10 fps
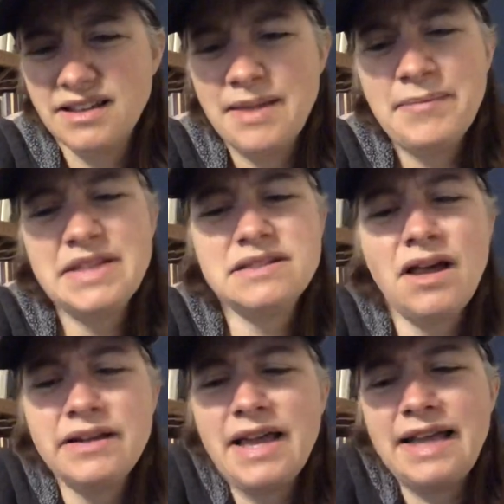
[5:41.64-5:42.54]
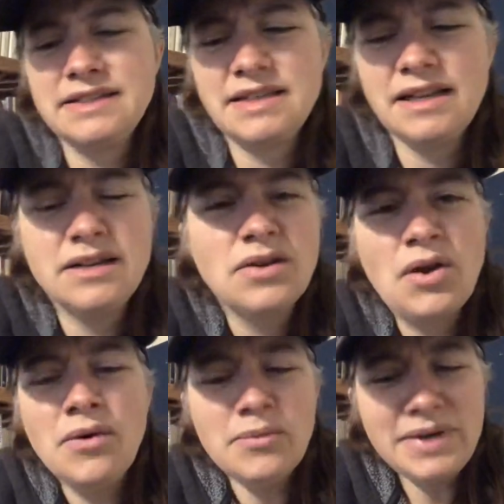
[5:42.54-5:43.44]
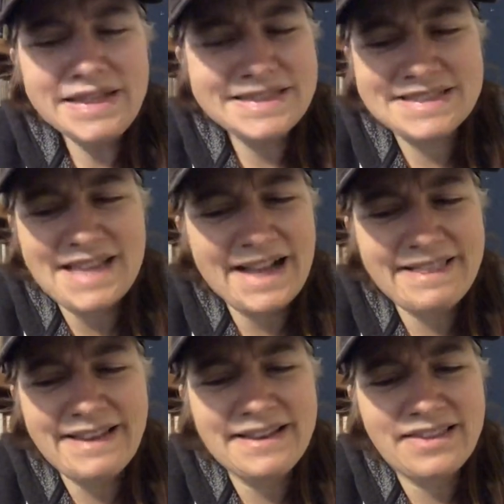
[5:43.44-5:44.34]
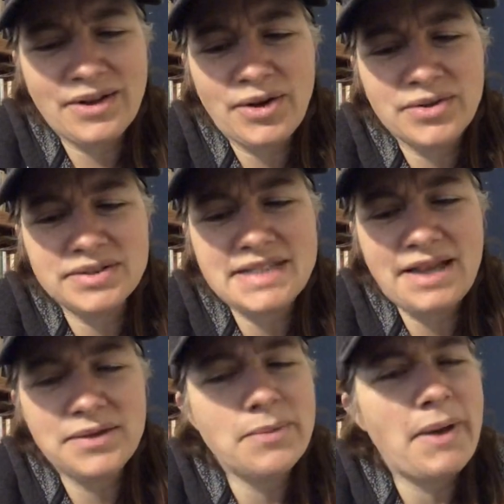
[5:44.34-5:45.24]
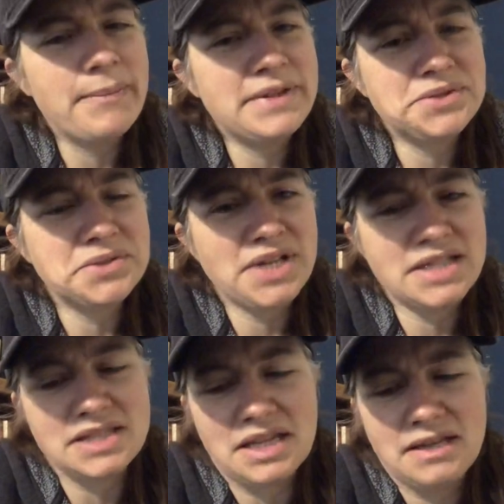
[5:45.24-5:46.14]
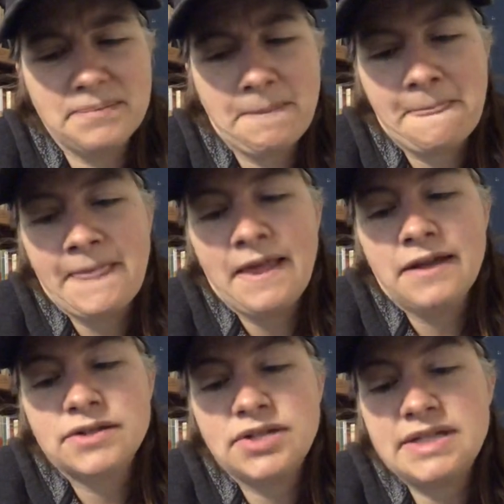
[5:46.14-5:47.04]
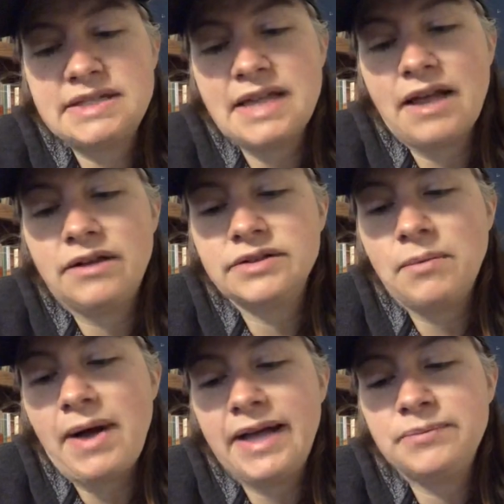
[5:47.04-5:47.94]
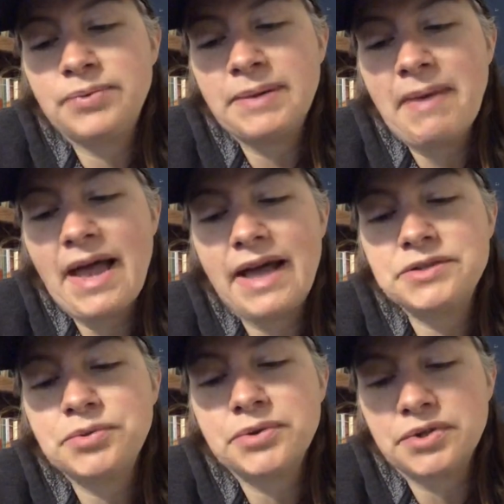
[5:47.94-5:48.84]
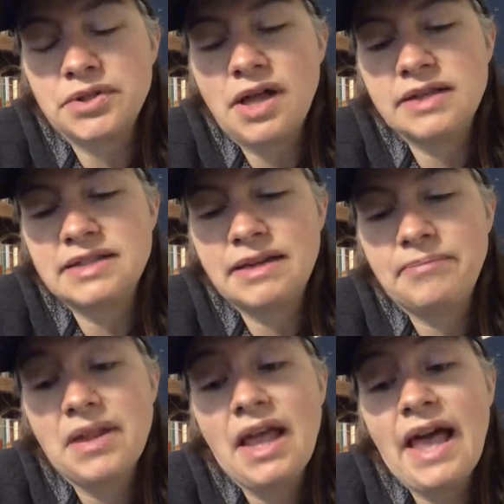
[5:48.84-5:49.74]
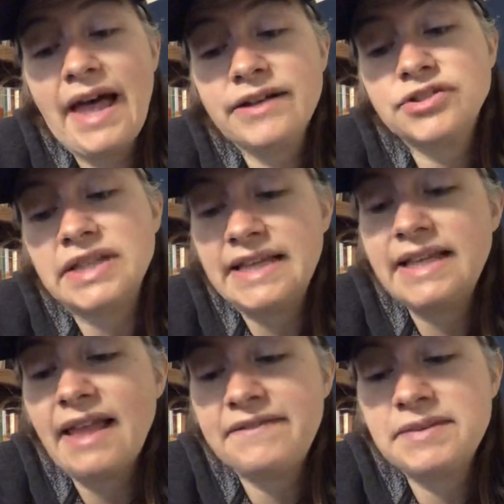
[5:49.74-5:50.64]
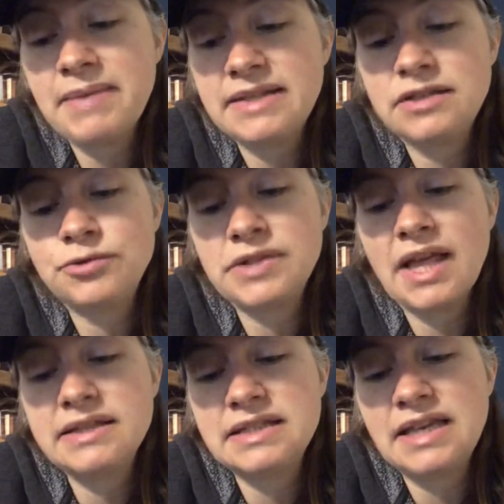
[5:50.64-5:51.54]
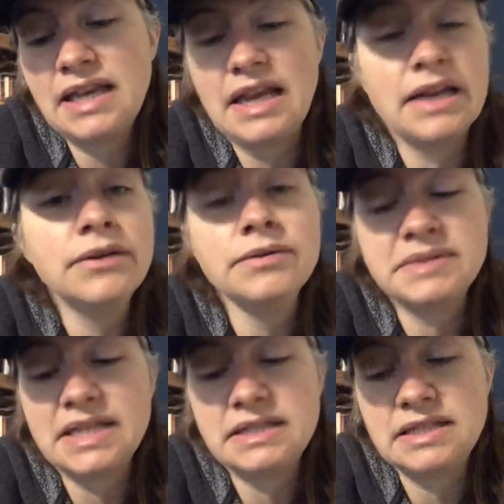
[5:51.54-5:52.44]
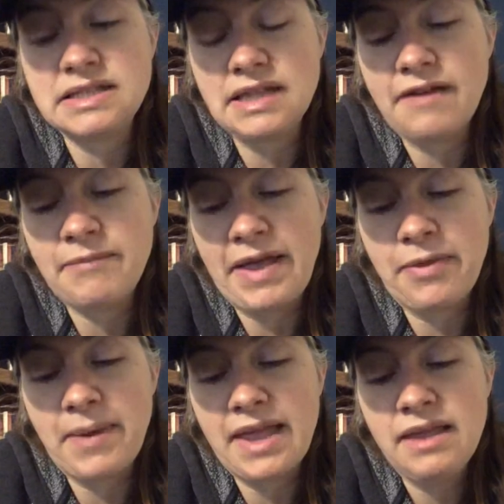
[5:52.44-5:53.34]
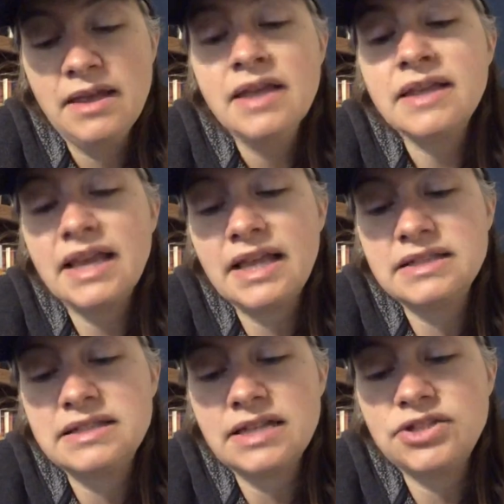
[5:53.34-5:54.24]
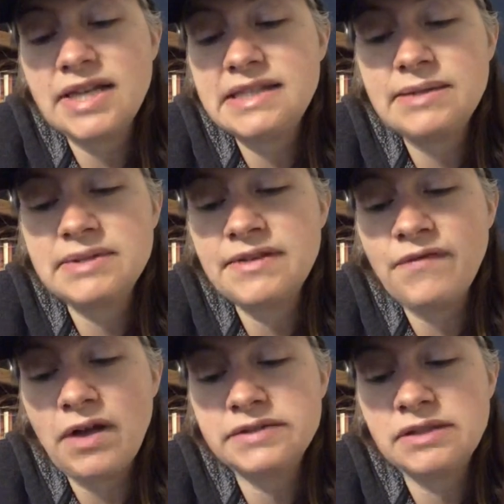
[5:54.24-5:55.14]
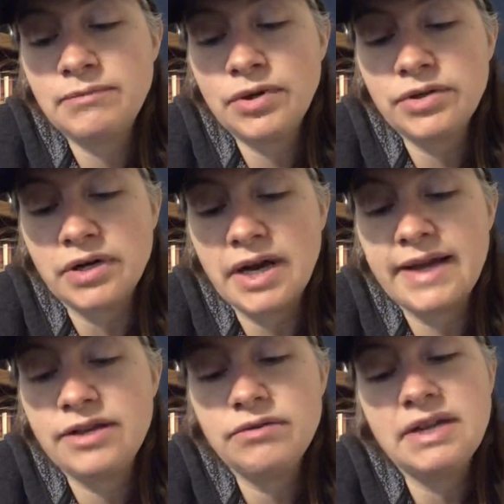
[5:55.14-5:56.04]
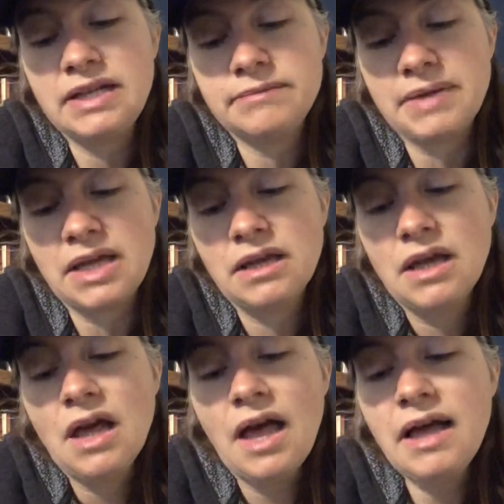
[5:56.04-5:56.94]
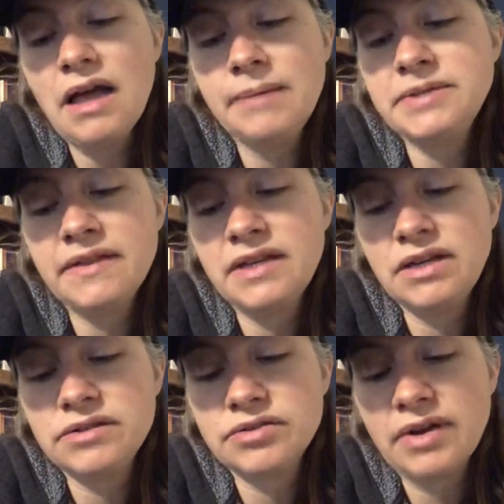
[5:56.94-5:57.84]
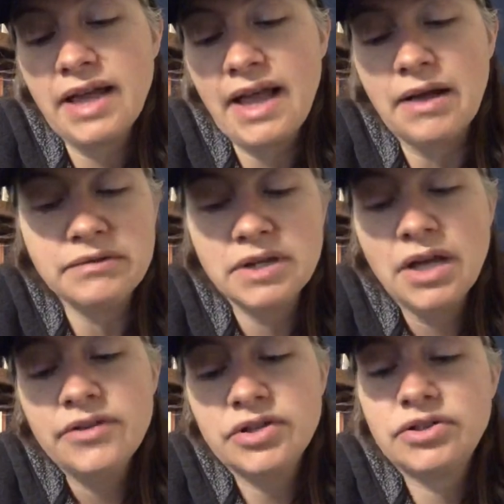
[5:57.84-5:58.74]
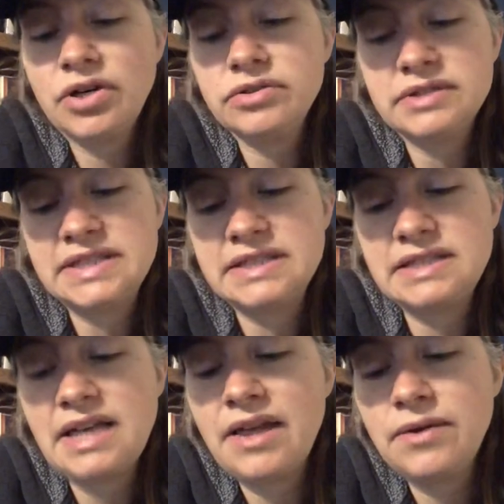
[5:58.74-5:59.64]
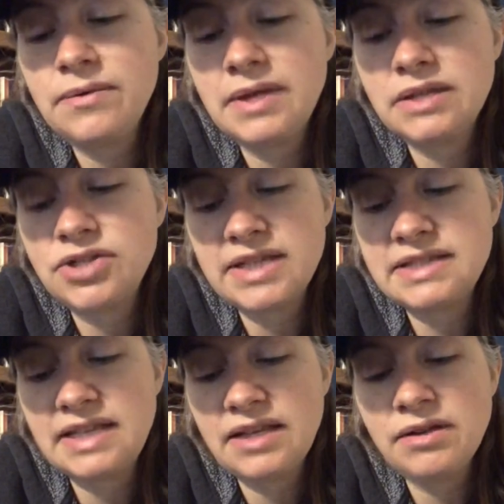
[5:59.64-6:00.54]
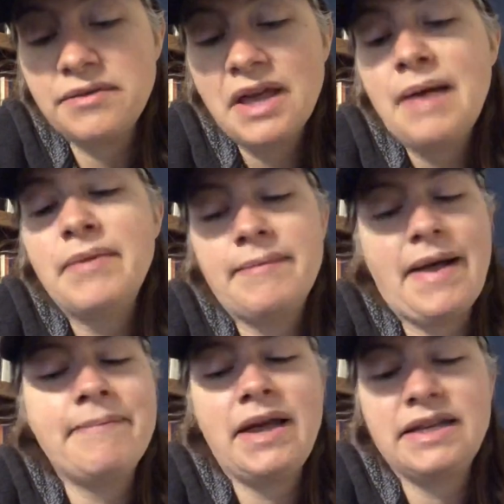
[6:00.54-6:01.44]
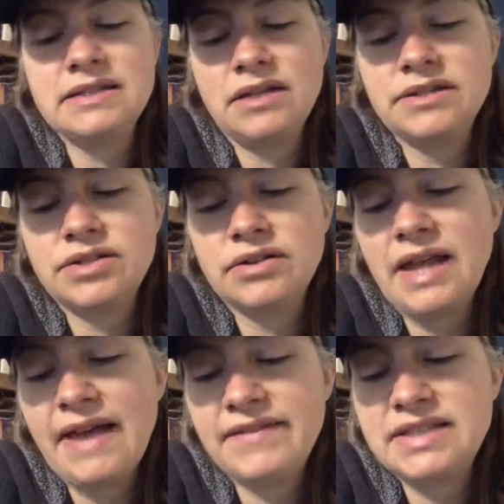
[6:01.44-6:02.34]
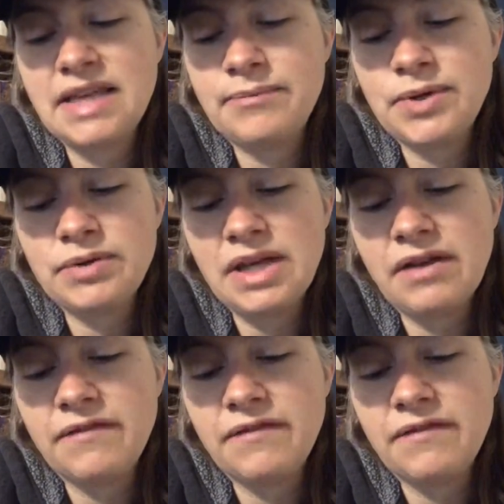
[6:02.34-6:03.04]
Miss Lana, I said, what exactly did the colonel tell you about Mr. Jesse? She sailed a wide-brim hat toward her closet. Actually, he left a message with Cousin Gideon, who sends his love, by the way. Gideon said Jesse was involved in a murder, and you needed me. I hopped on the nearest Greyhound. The colonel didn't say who Jesse killed, but my money's on a certain heavy-set beauty who